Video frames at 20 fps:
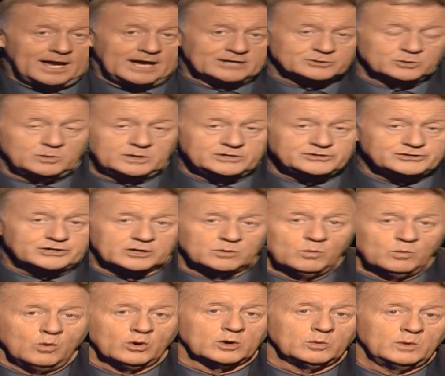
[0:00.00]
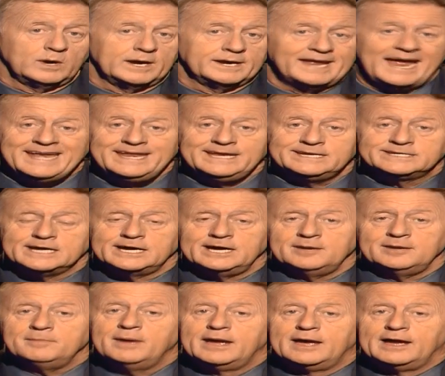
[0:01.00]
As always, you can walk away at any
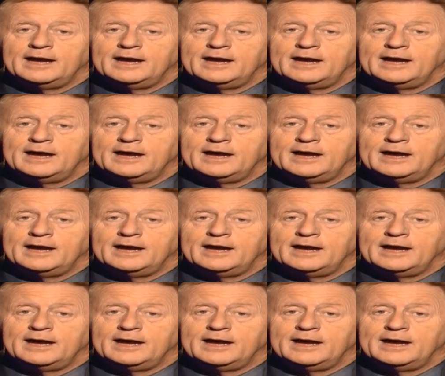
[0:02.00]
time,